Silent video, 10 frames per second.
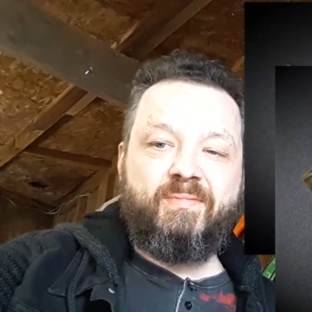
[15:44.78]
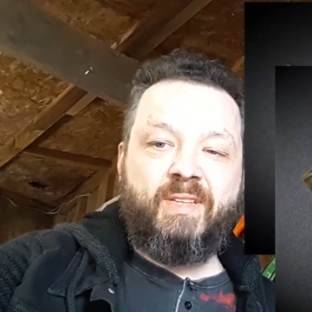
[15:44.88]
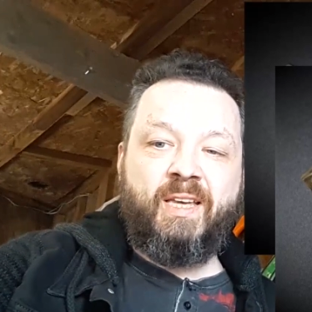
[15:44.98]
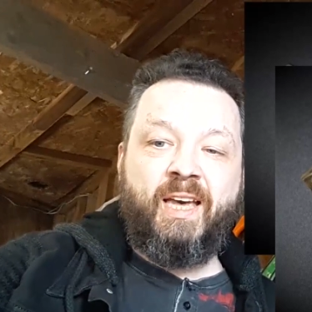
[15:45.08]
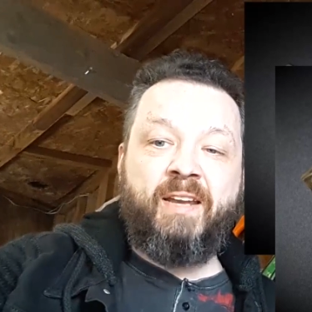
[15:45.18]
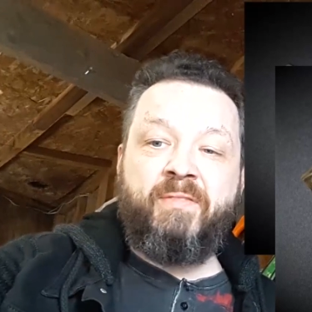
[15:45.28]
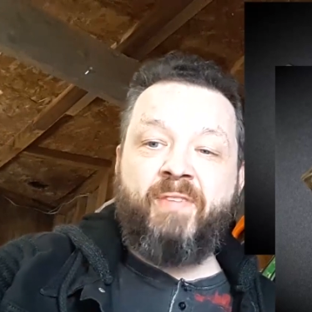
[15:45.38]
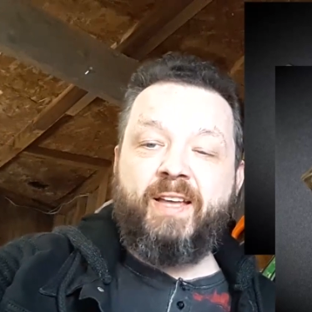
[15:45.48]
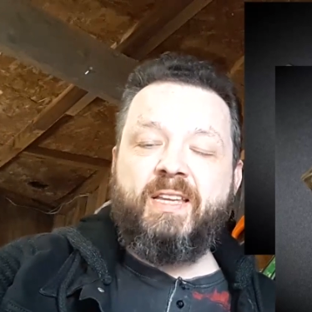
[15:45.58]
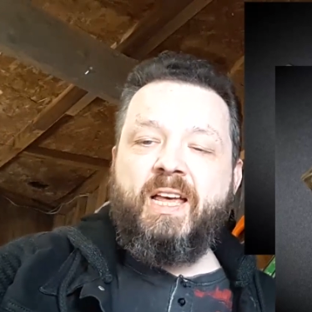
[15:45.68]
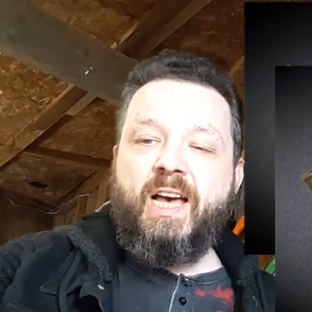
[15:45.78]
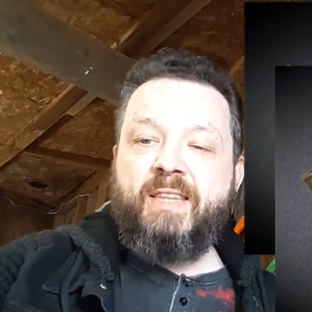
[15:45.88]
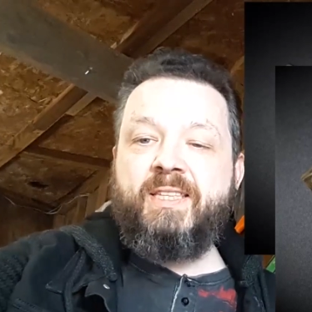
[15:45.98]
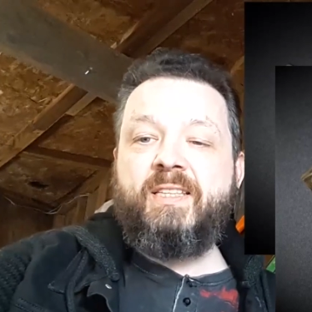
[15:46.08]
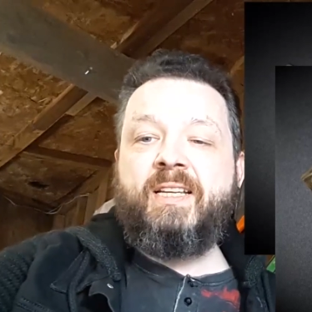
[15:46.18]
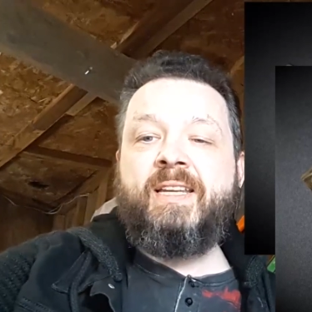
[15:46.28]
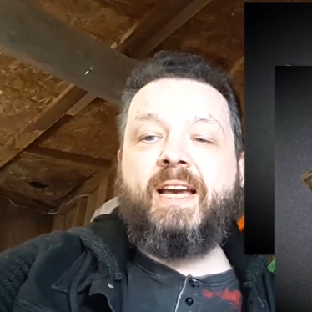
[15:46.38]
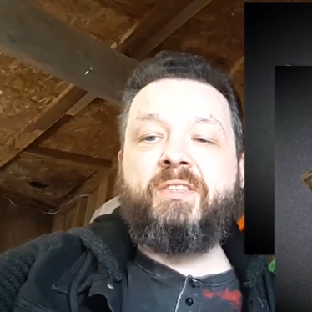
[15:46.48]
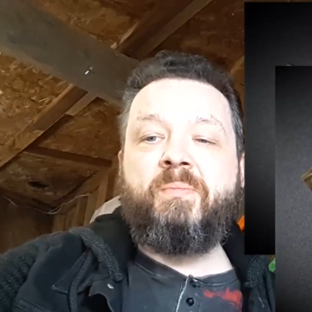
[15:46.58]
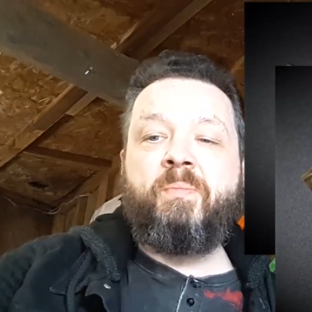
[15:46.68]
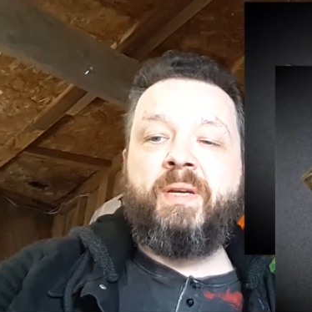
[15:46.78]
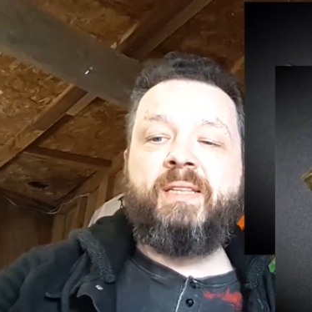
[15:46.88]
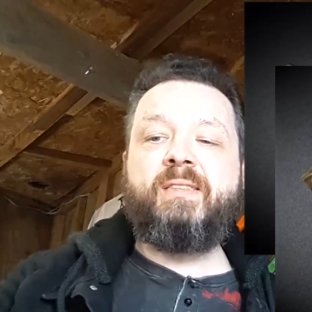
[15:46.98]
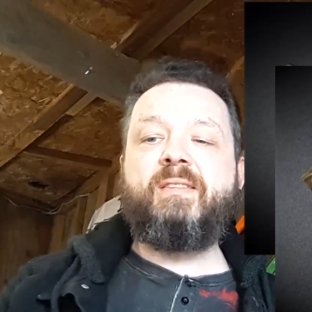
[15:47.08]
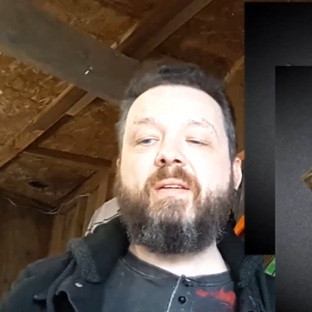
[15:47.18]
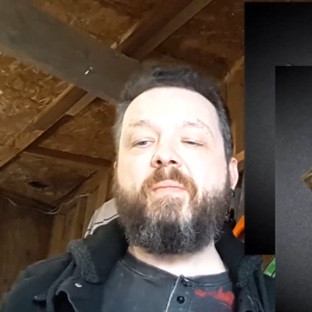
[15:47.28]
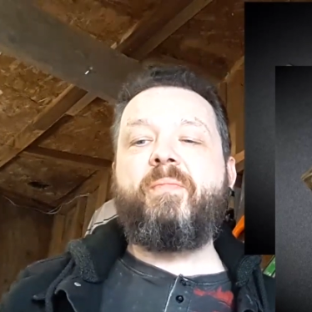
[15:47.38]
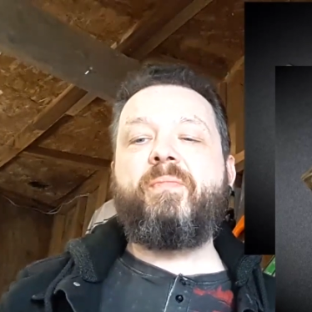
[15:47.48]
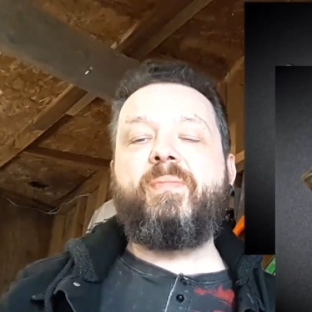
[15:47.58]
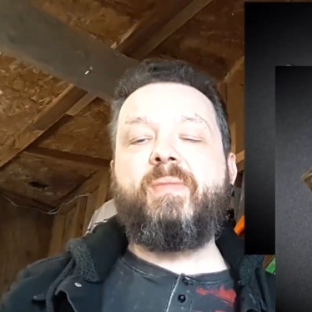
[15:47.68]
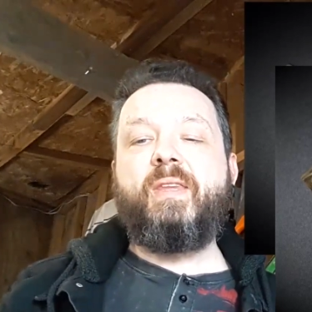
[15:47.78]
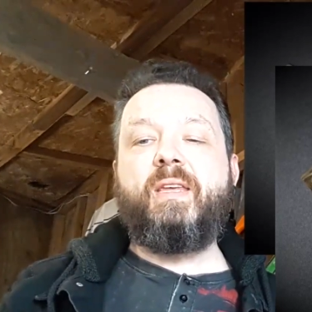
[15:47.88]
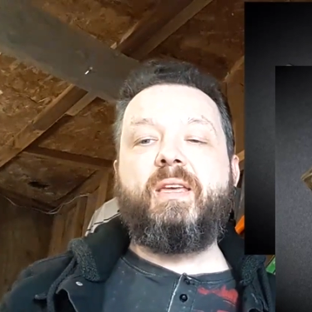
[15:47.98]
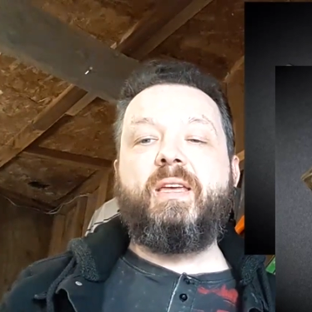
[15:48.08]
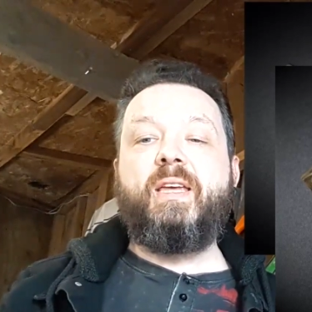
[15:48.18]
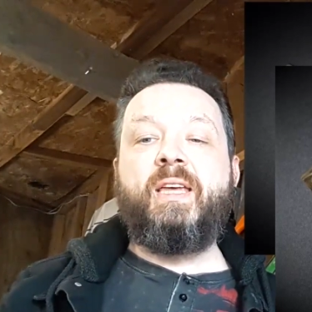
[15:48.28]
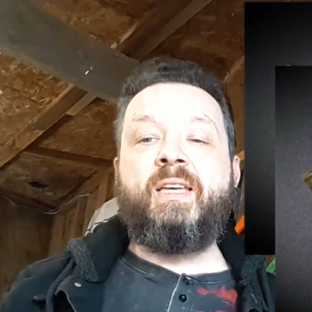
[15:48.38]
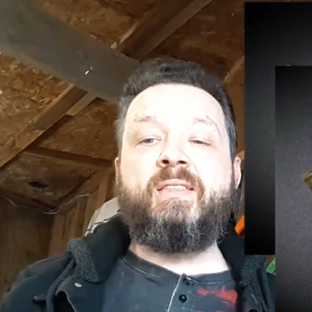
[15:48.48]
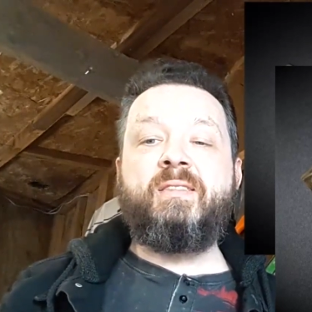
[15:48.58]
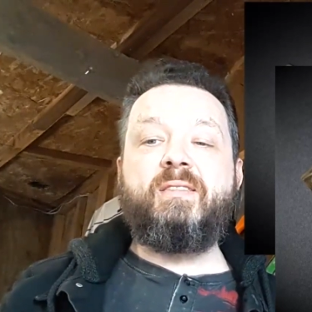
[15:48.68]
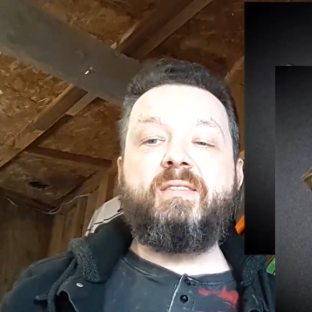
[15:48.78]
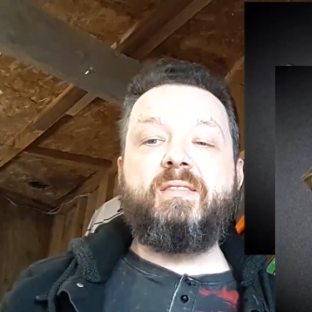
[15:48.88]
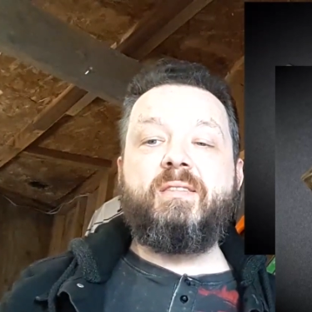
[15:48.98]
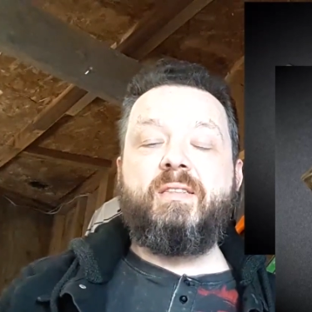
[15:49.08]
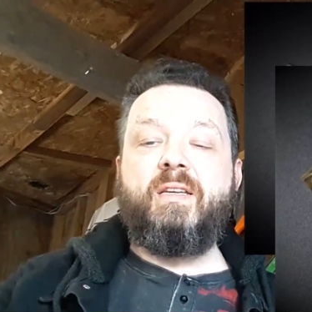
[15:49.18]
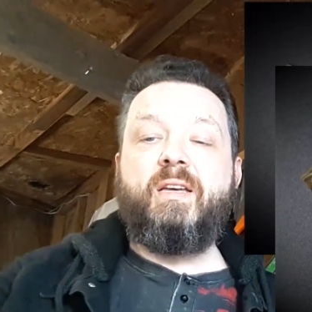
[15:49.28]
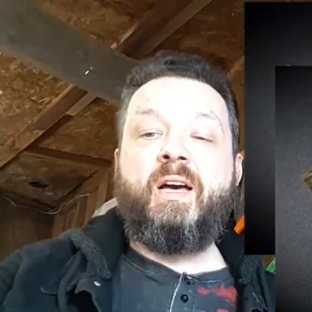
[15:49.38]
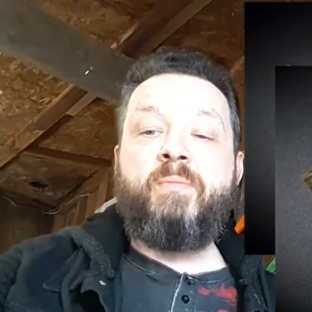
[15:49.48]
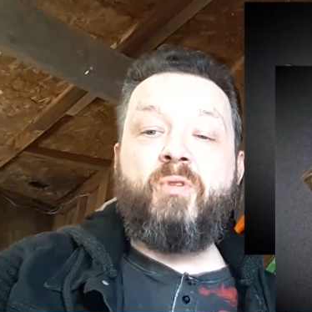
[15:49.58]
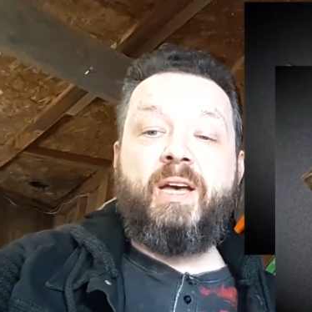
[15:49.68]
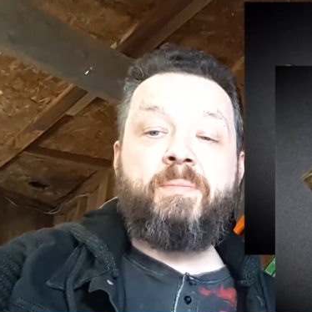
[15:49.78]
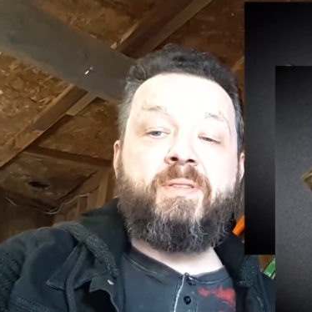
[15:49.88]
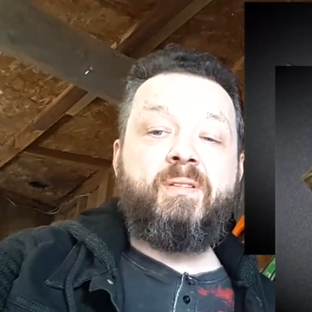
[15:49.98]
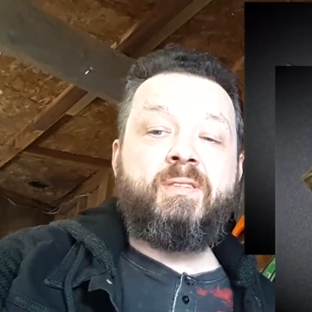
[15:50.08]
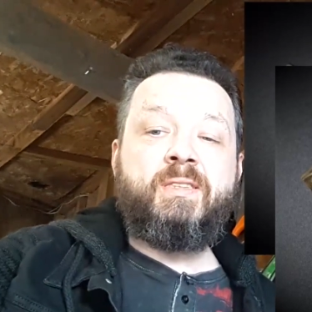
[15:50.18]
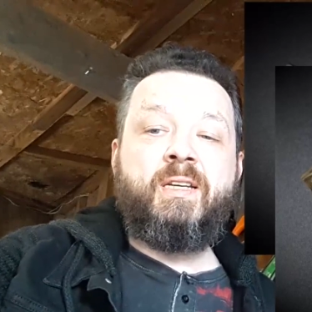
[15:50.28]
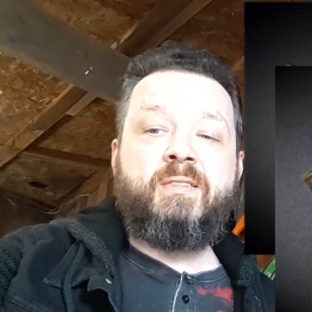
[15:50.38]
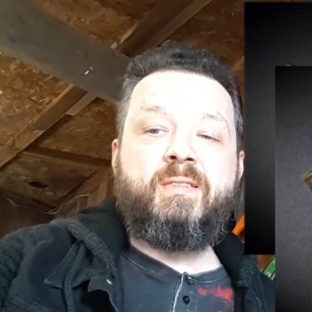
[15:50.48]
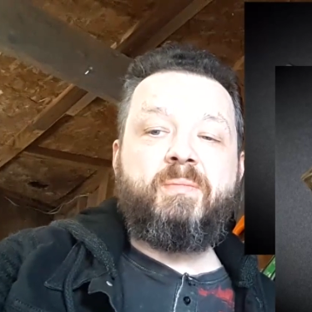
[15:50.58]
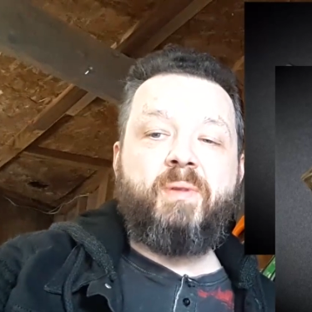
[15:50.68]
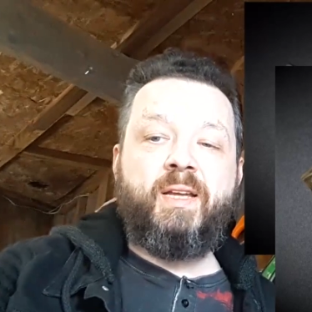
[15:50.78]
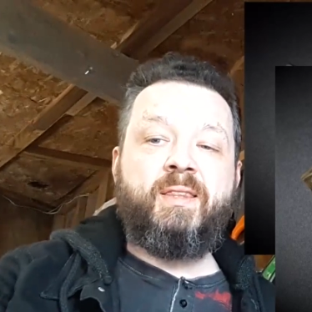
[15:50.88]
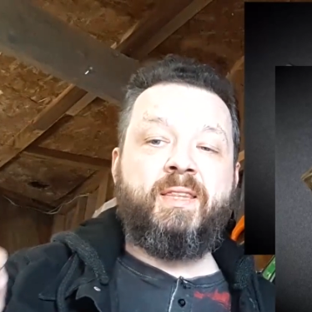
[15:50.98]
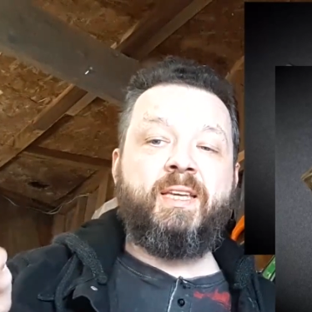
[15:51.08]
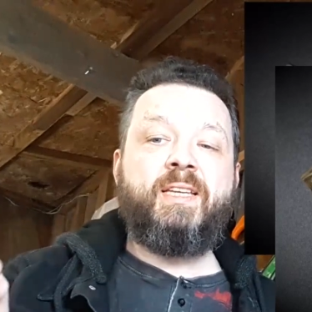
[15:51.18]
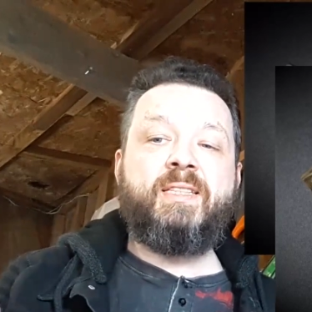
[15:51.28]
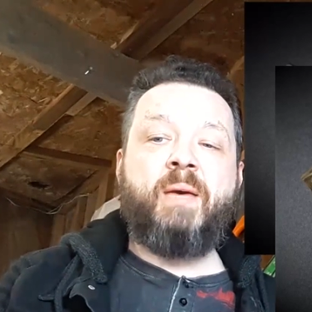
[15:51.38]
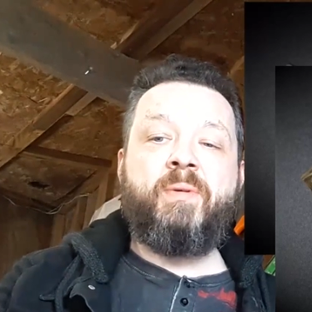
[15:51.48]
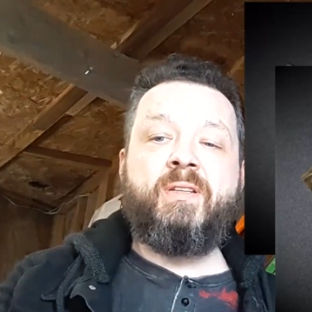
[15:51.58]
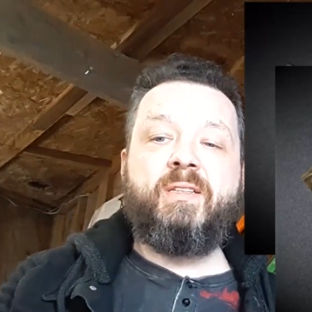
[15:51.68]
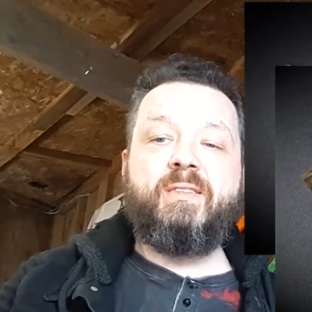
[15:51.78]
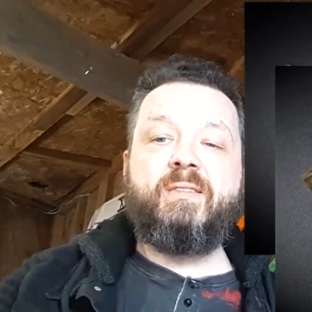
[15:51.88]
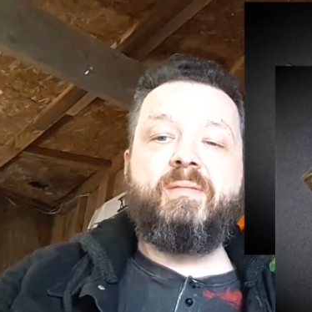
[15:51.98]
And in fact, I think the connection piece is, I'm not absolutely certain, but I think it's ebonite.